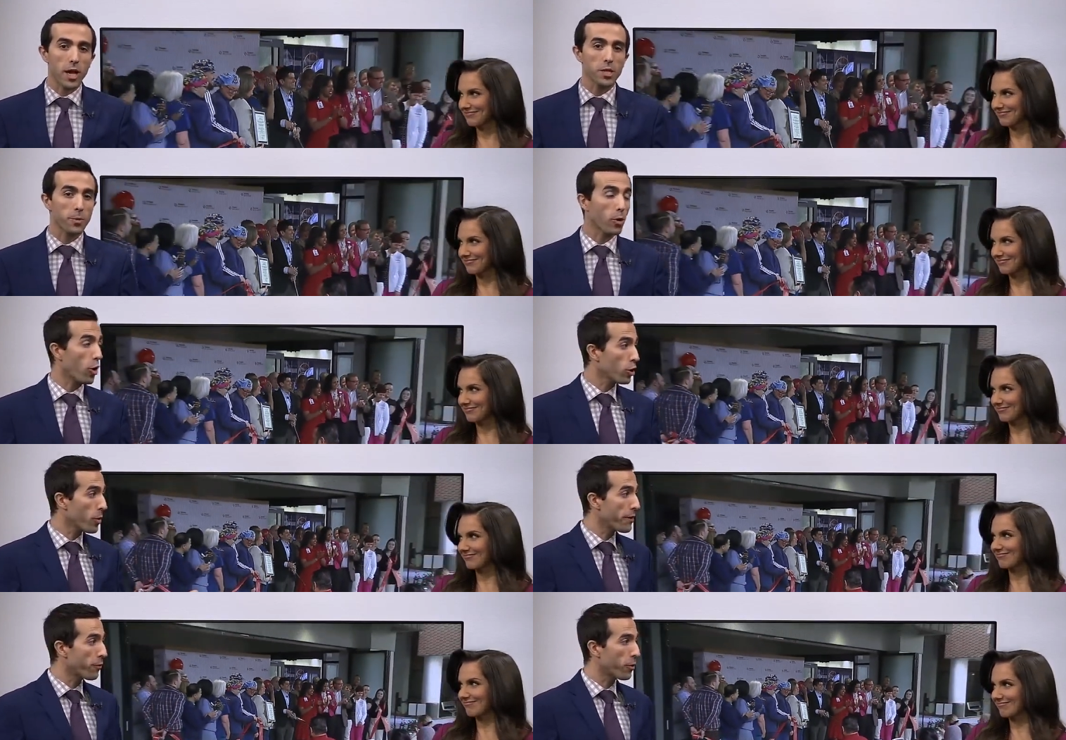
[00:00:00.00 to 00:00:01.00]
Speaker 1: Hospital are
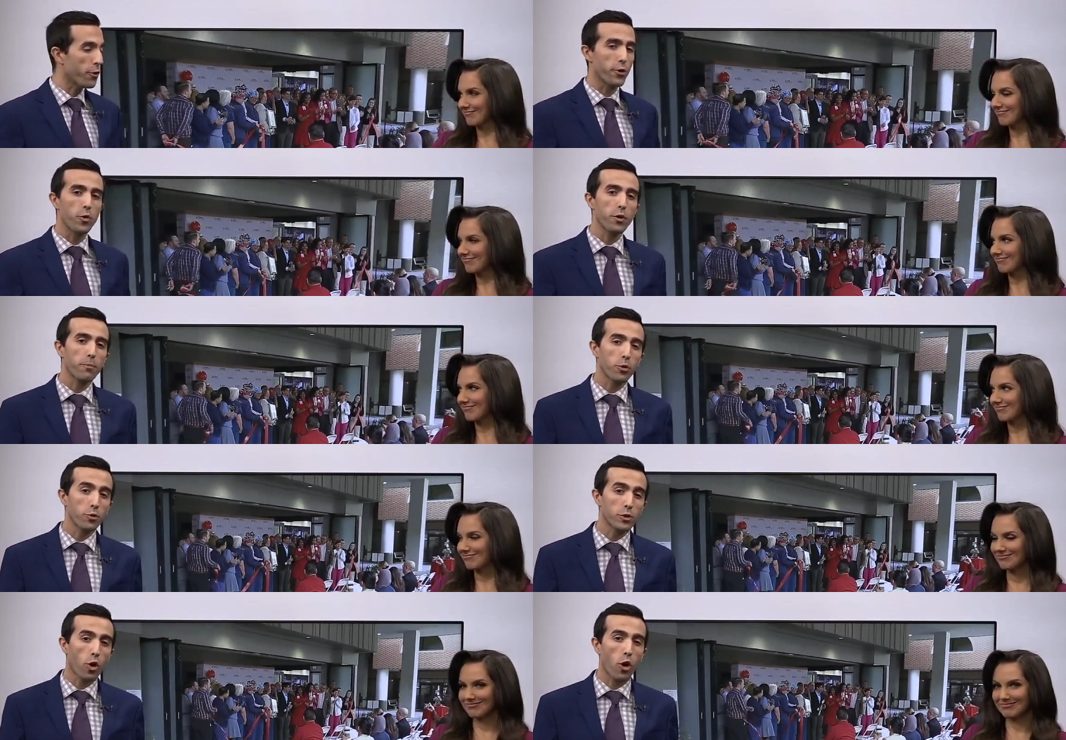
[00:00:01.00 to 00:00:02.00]
grateful their new and
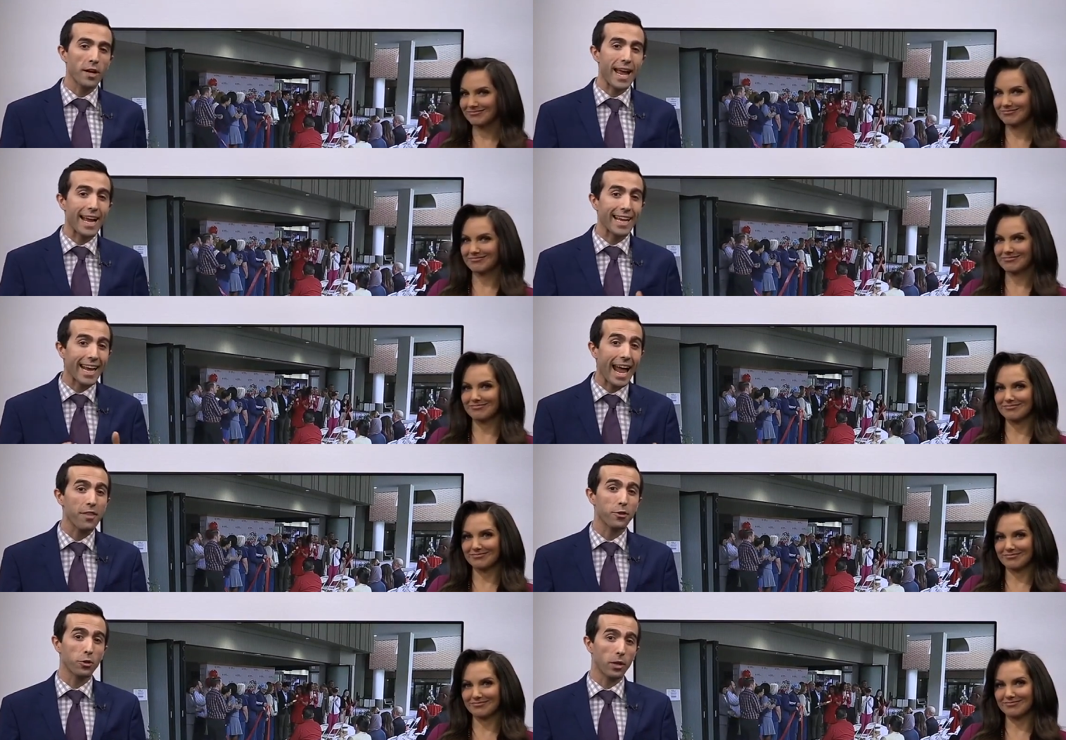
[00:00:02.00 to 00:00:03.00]
improved cardiac
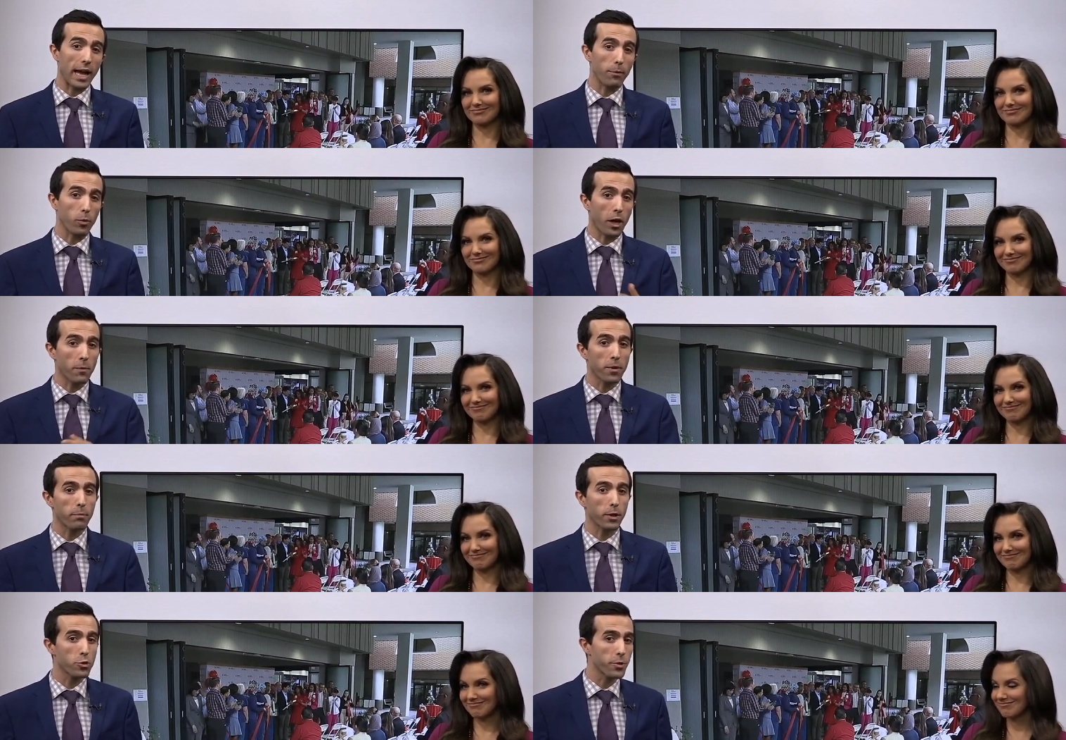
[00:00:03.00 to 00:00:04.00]
catheter lab will help
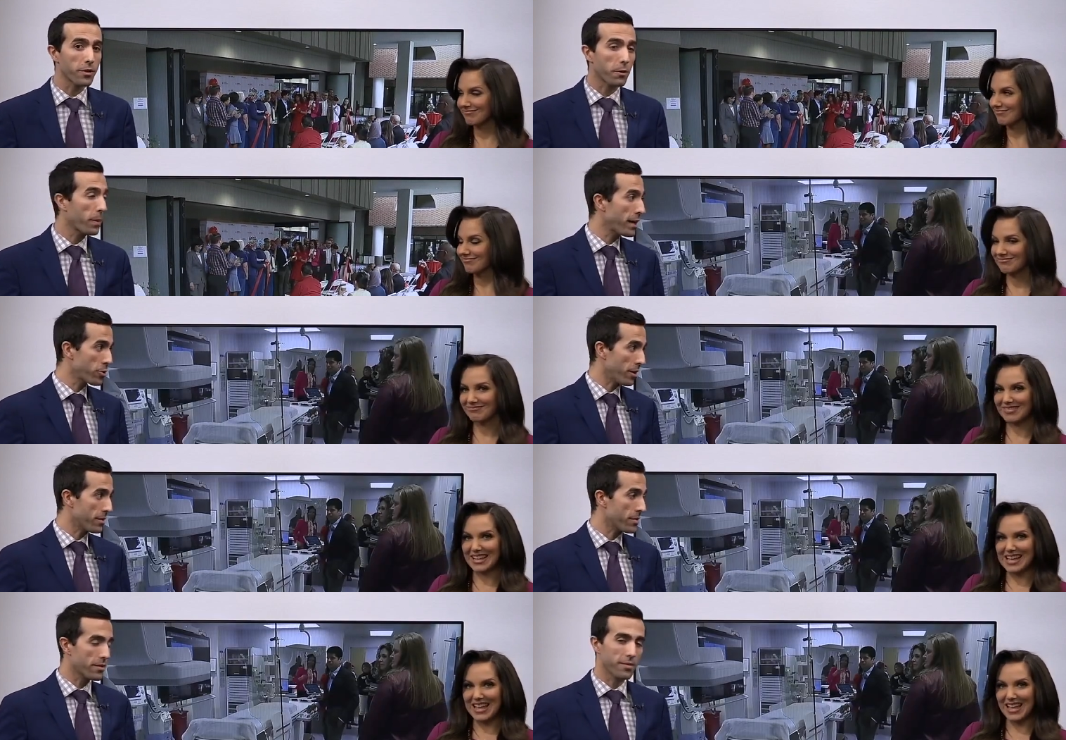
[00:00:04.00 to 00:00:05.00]
them better treat their
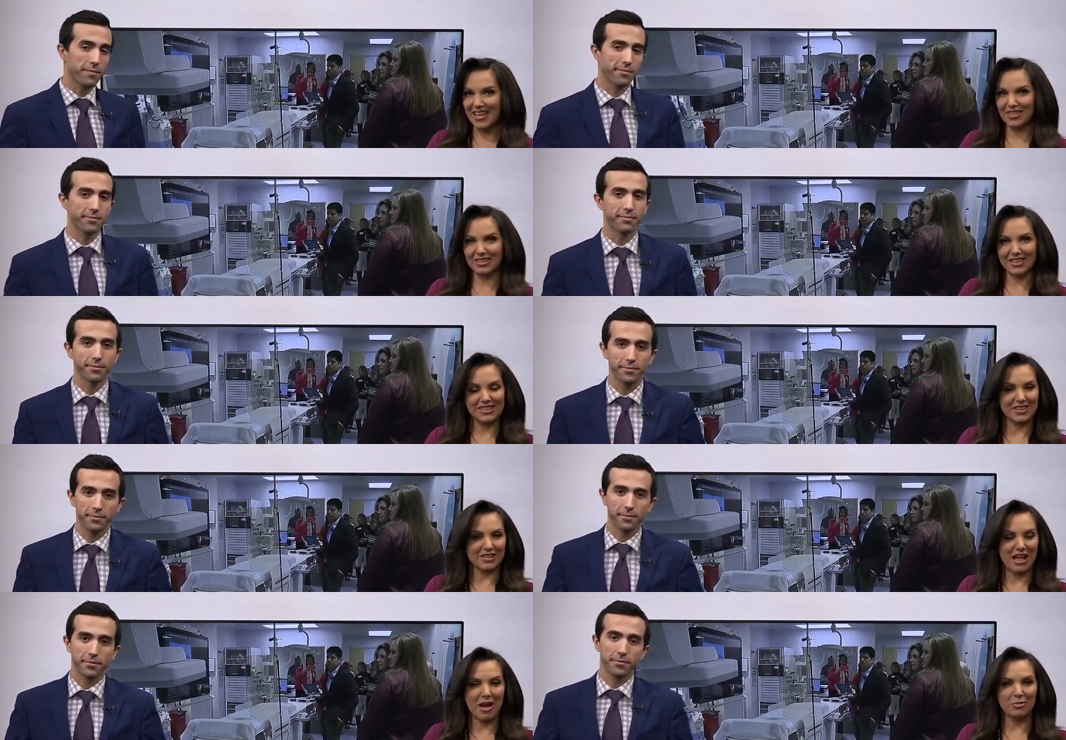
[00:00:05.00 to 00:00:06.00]
patients.
Speaker 2: Yeah, they say
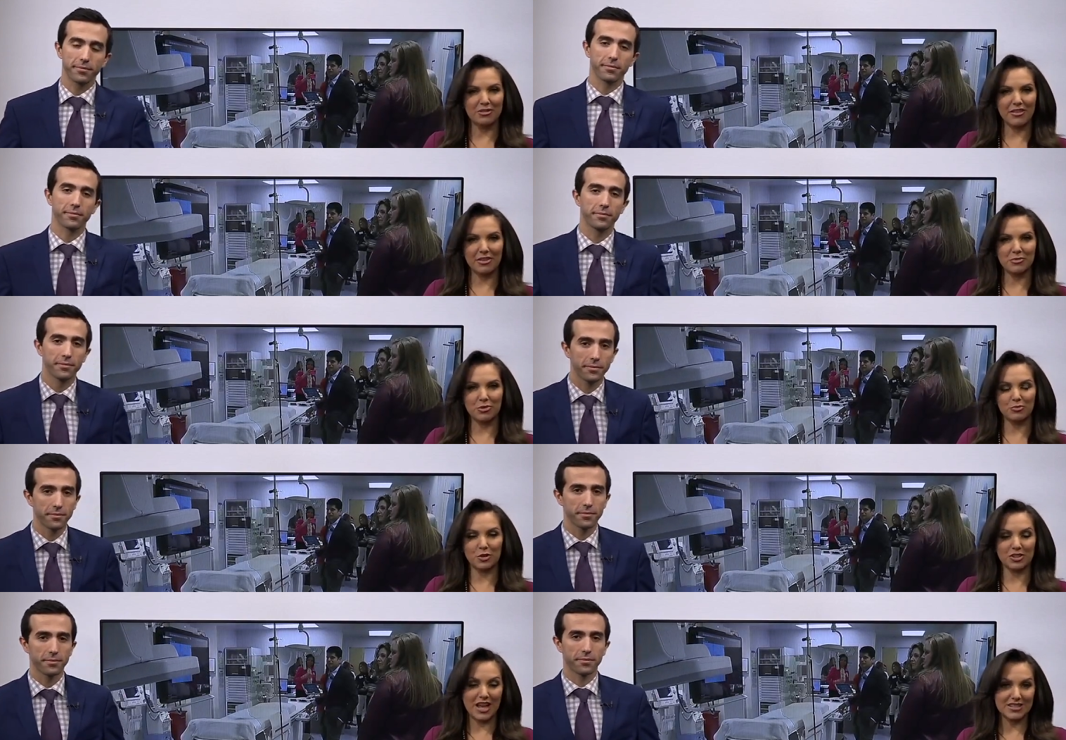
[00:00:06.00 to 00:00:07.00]
the lab will let them do
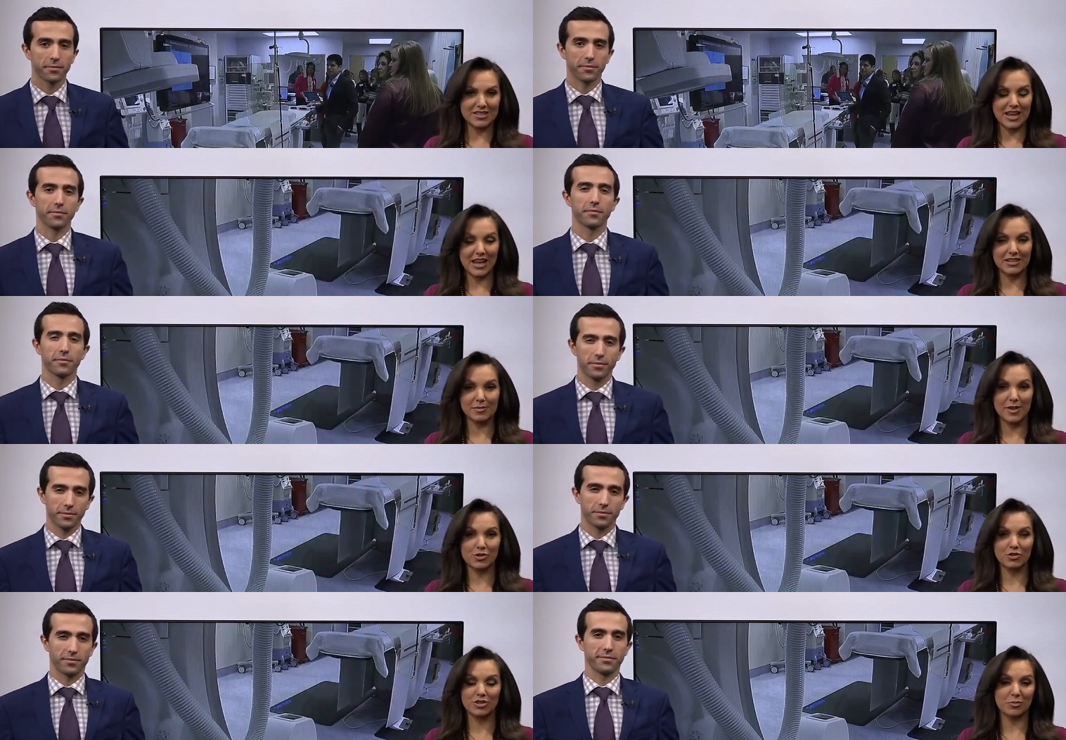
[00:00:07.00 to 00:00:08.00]
more testing and
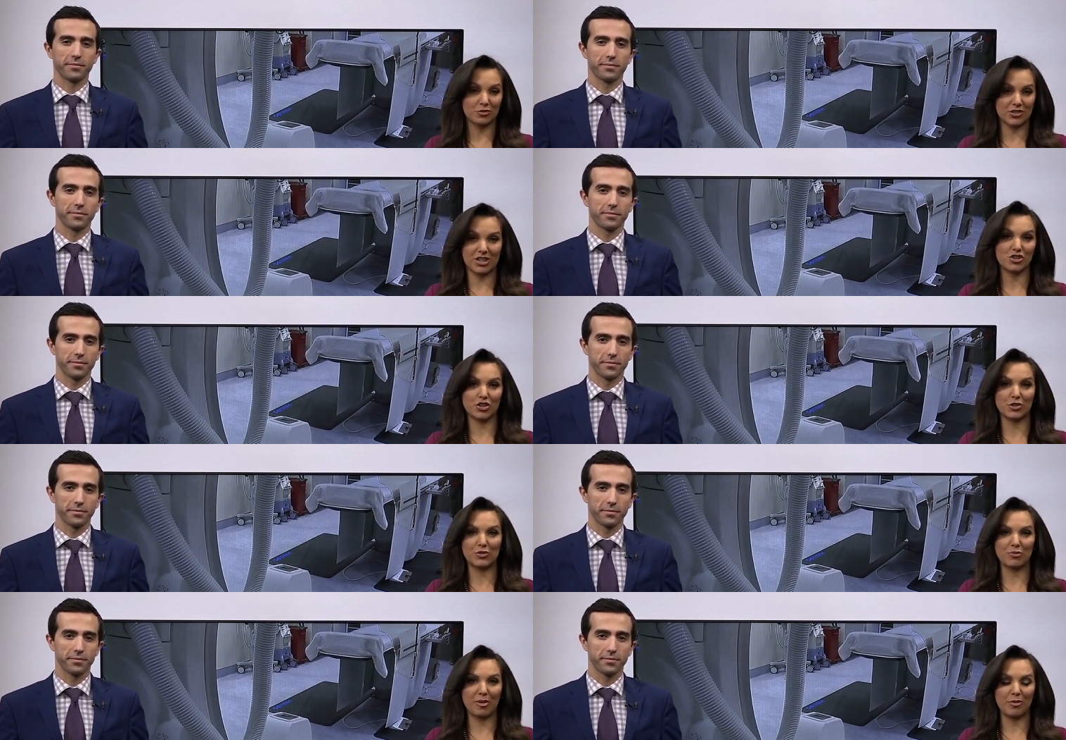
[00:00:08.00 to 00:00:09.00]
specialty
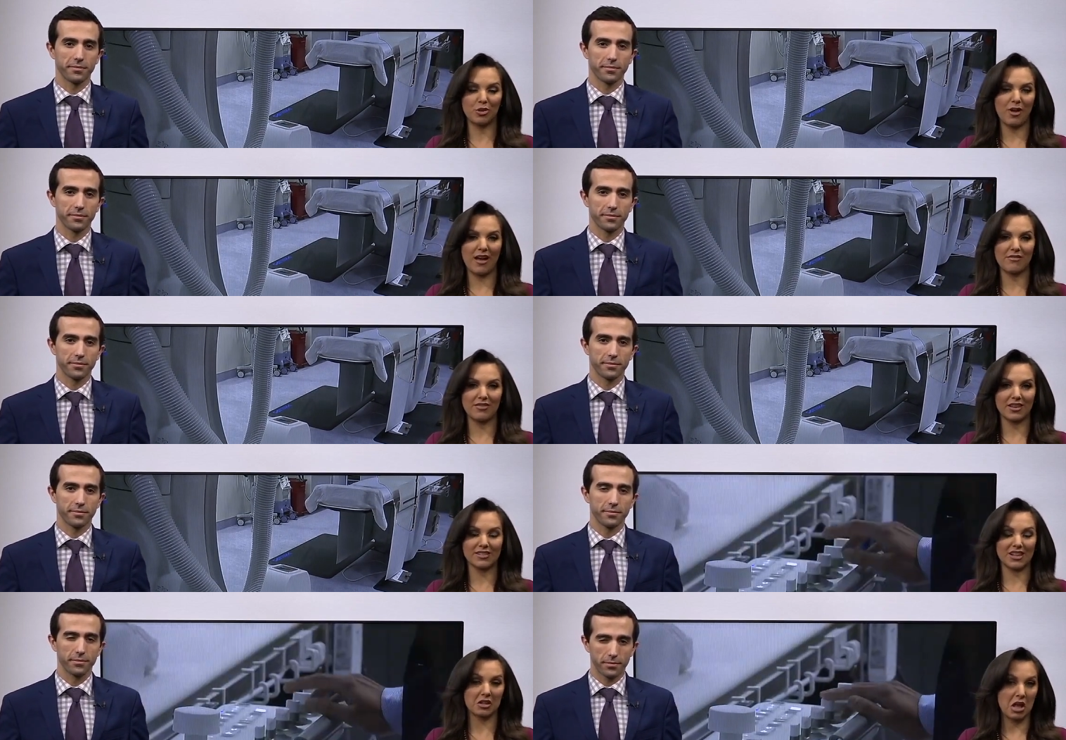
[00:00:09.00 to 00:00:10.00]
procedures for people who have
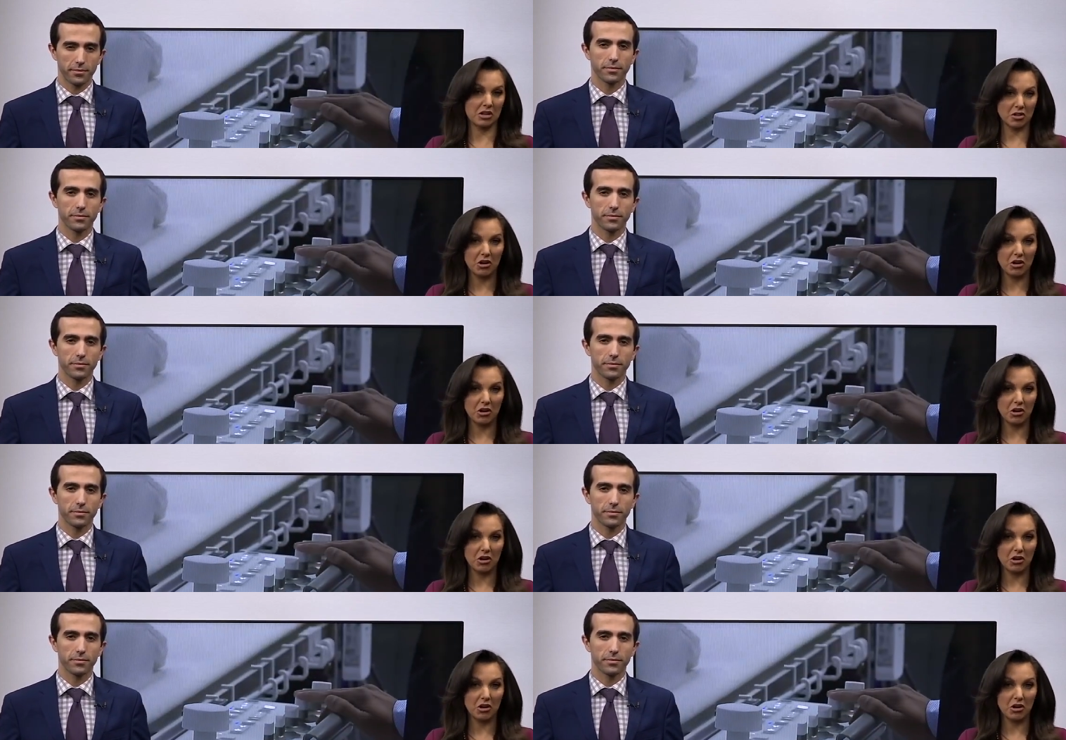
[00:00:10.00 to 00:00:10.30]
things like clogged